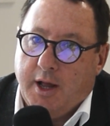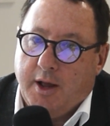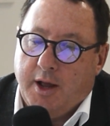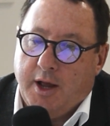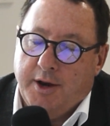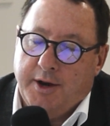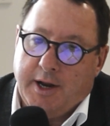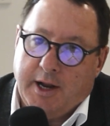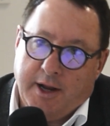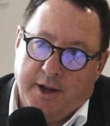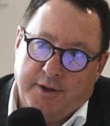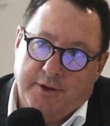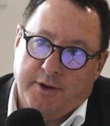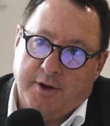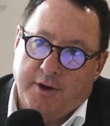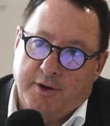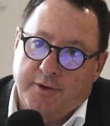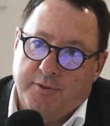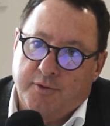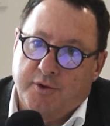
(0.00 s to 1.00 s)

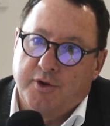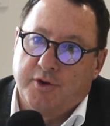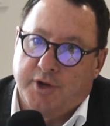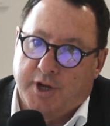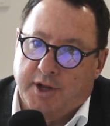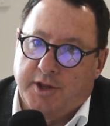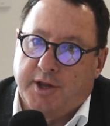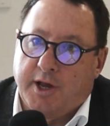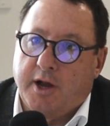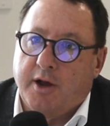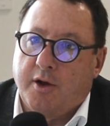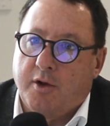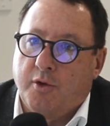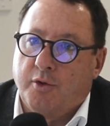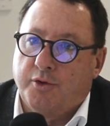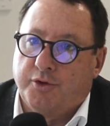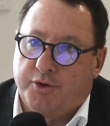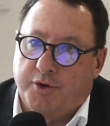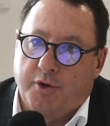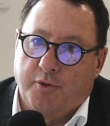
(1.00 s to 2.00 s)
And you did that
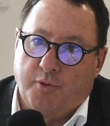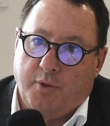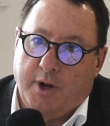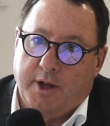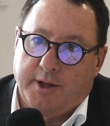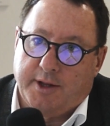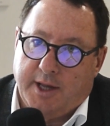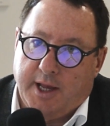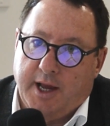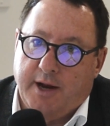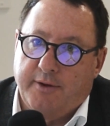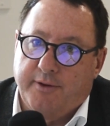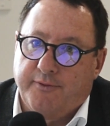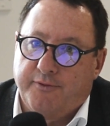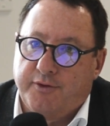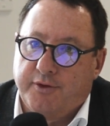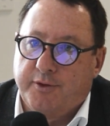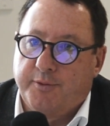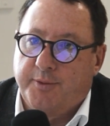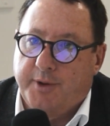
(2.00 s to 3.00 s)
also while caring
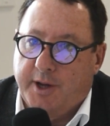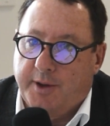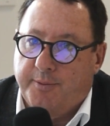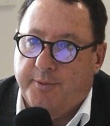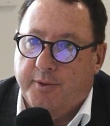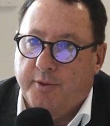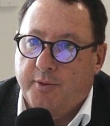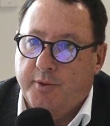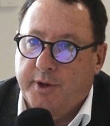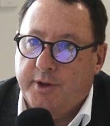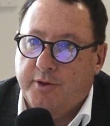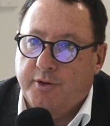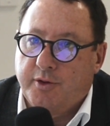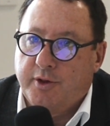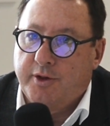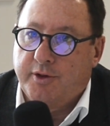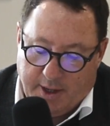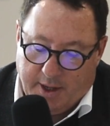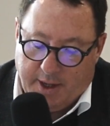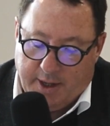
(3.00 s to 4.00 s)
for the people, which
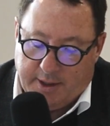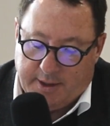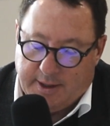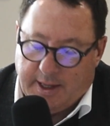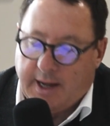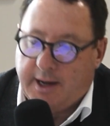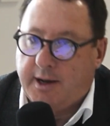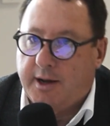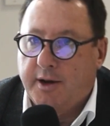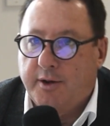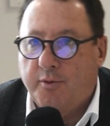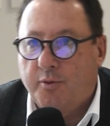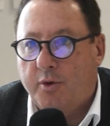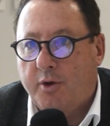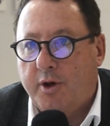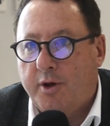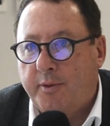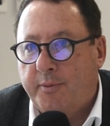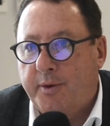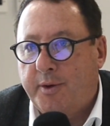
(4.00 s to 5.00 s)
is exactly what,